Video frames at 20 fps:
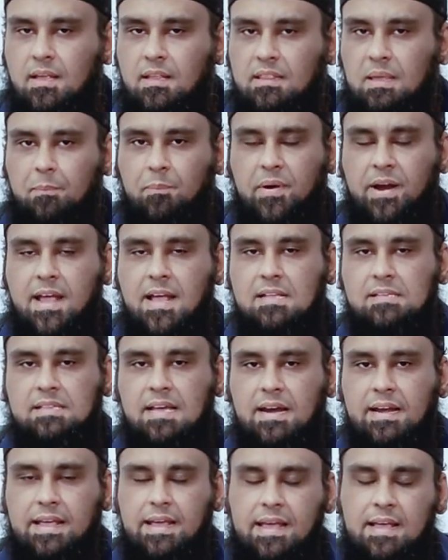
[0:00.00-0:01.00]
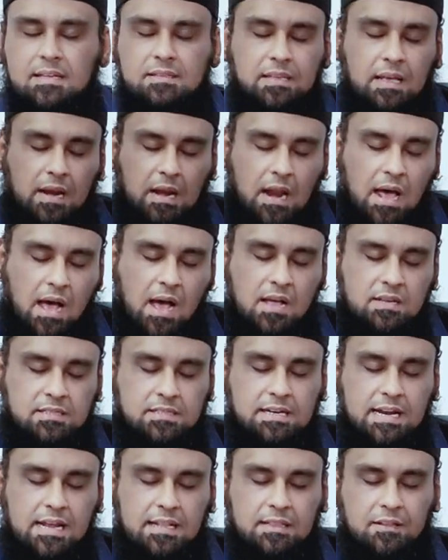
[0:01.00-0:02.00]
The praise that he is the
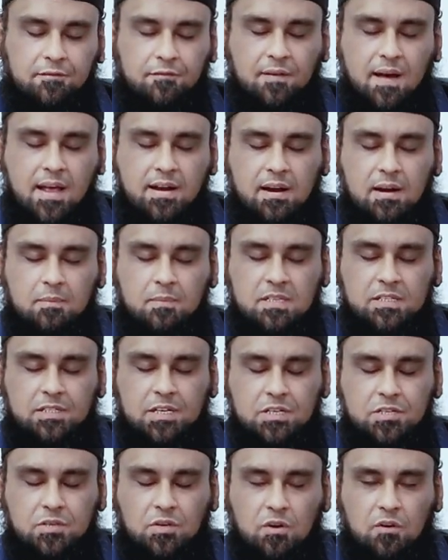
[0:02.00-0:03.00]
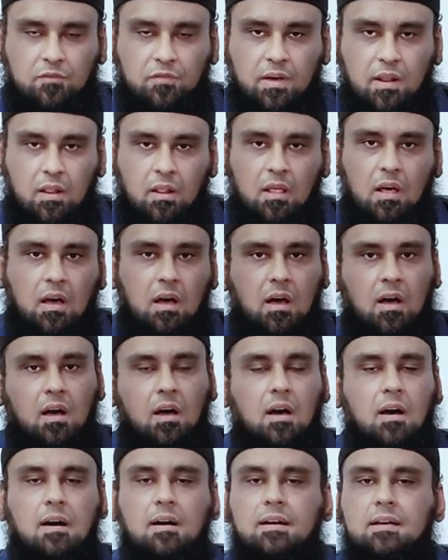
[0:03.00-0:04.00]
last and the final messenger of
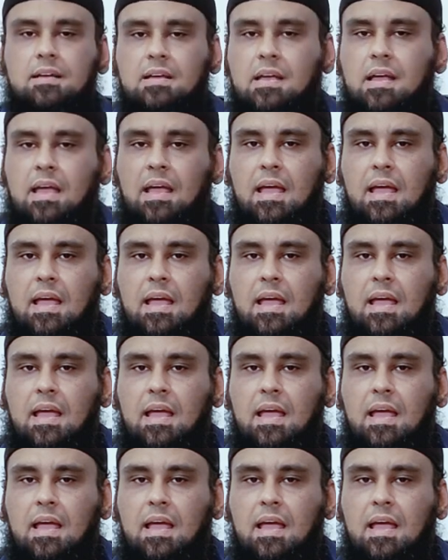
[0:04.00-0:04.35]
Allah.